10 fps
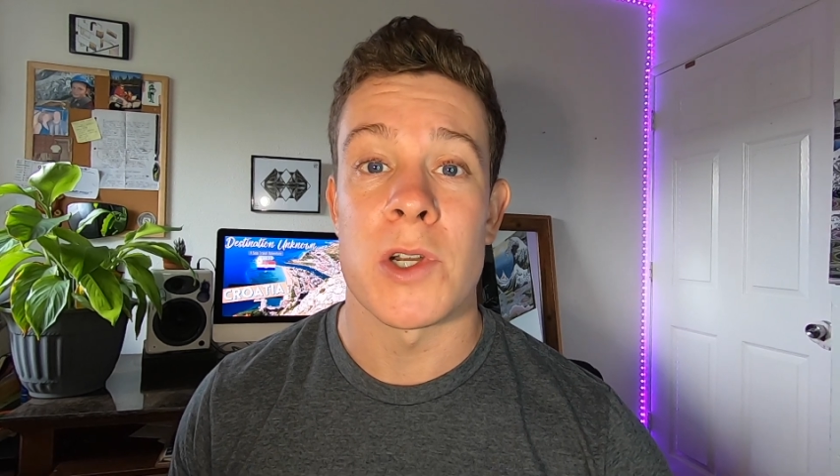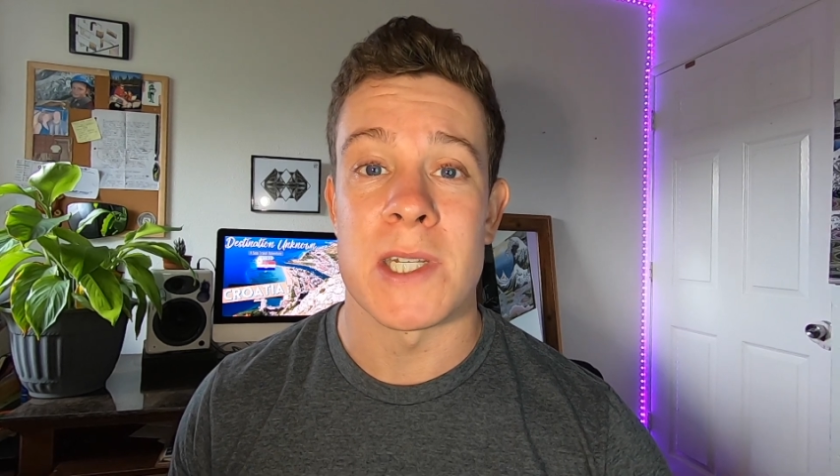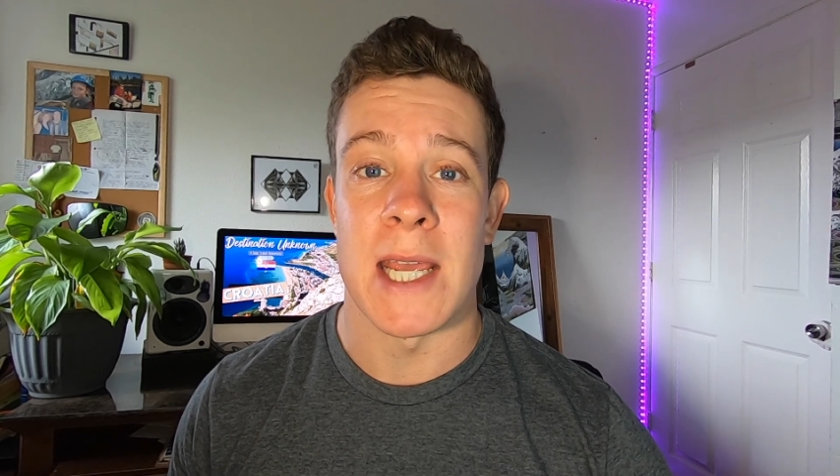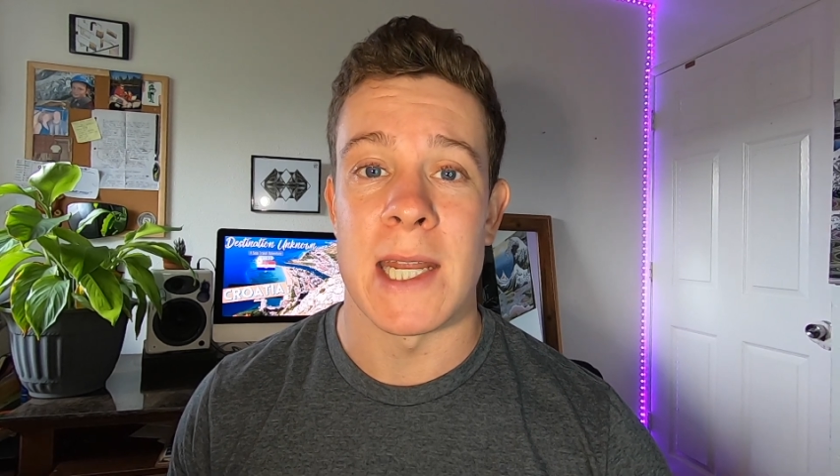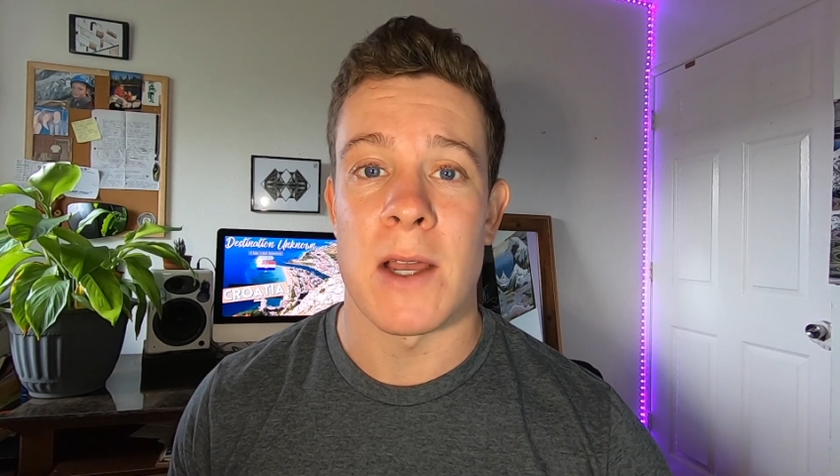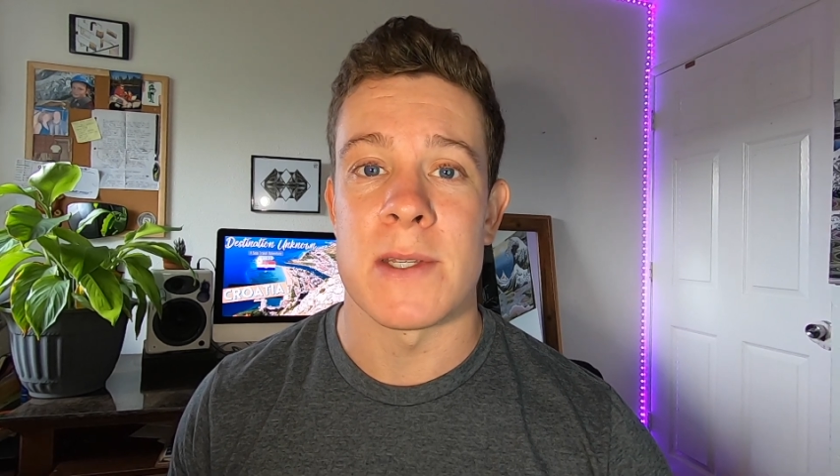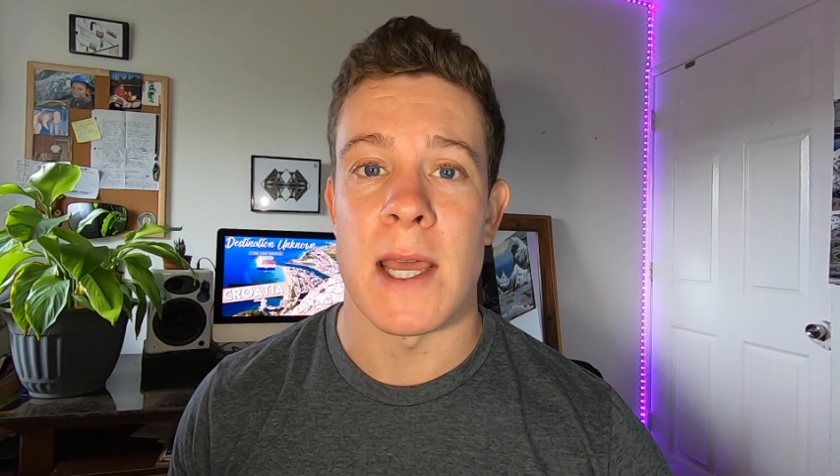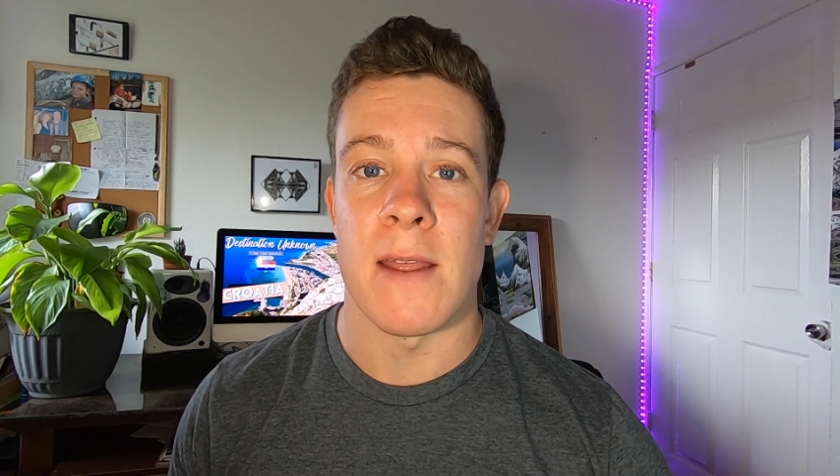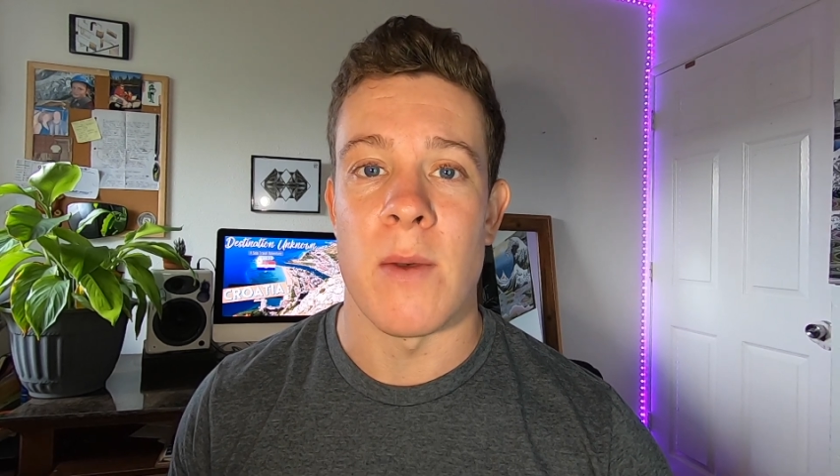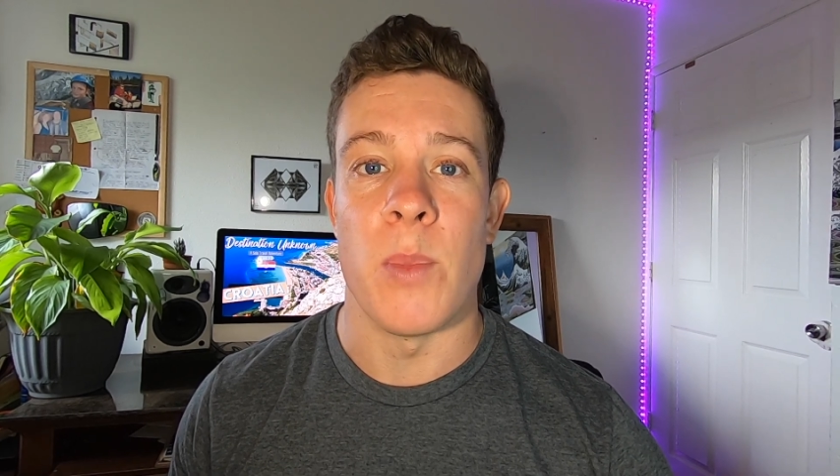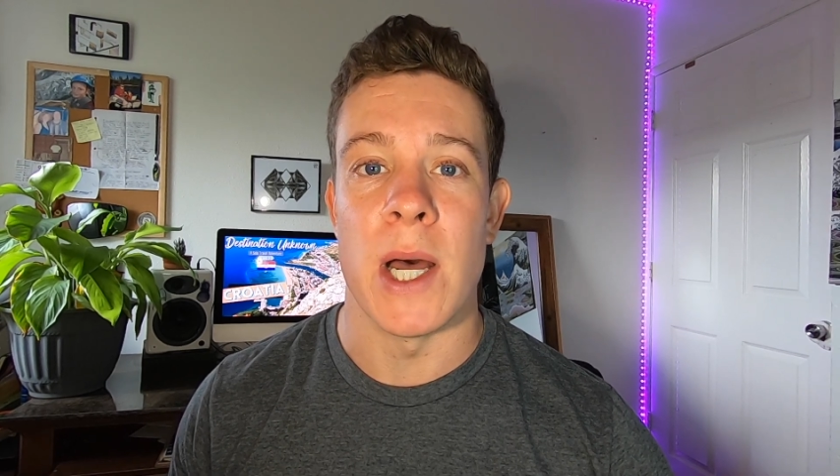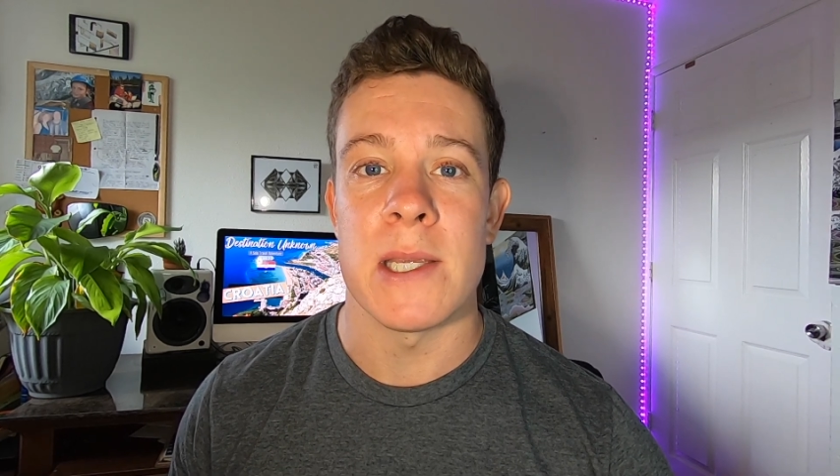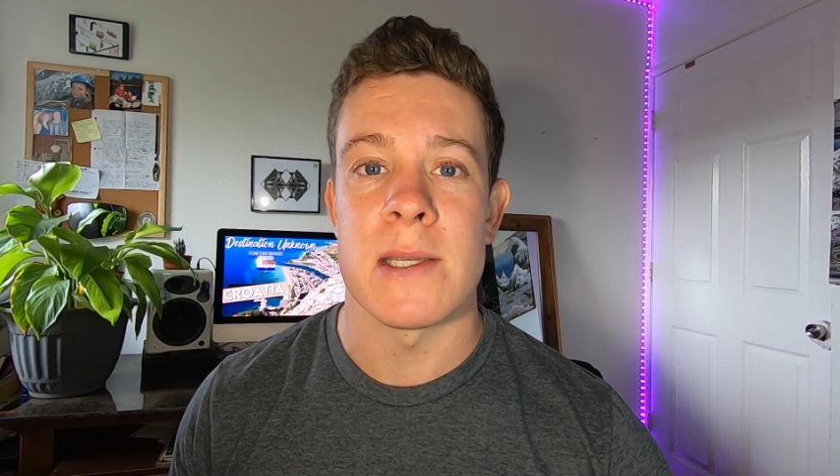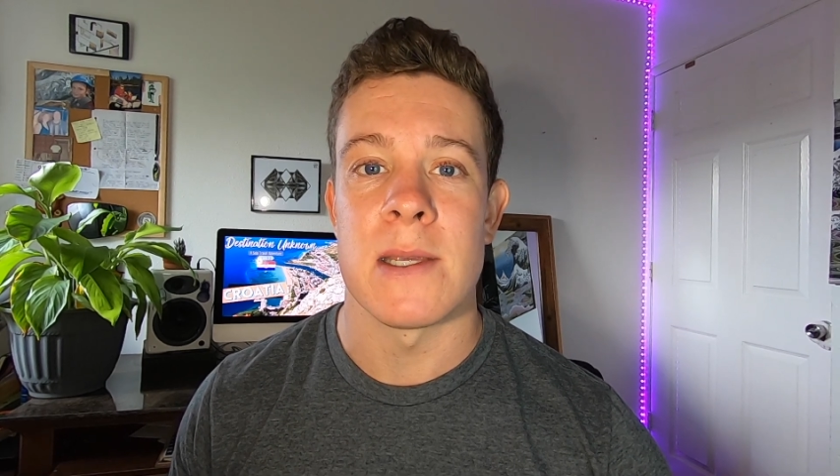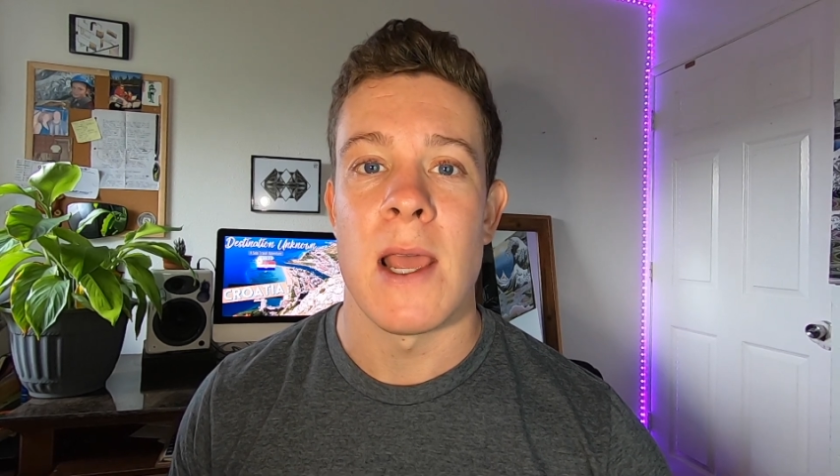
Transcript: were standing outside of the bus,